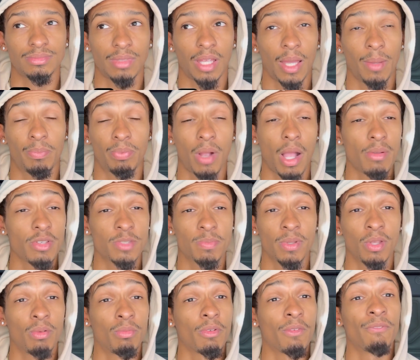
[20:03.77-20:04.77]
I probably
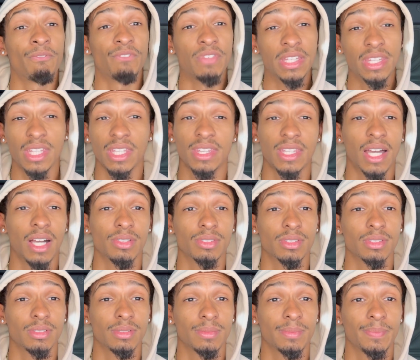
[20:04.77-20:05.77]
spent over
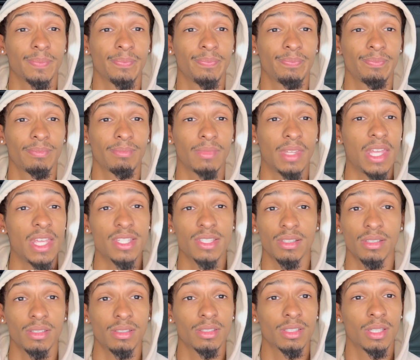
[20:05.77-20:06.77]
50,000
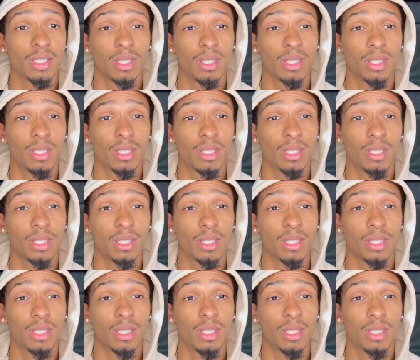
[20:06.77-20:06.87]
easily.